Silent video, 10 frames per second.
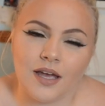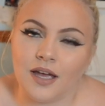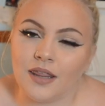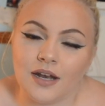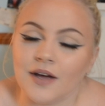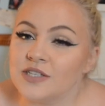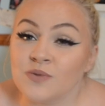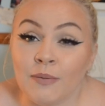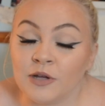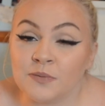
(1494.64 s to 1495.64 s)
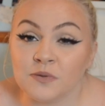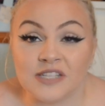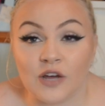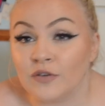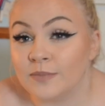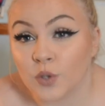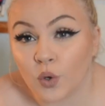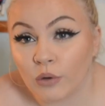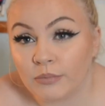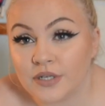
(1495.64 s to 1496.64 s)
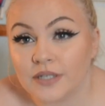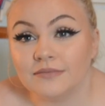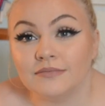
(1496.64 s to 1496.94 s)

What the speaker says: in the nicest way possible, self-absorbed.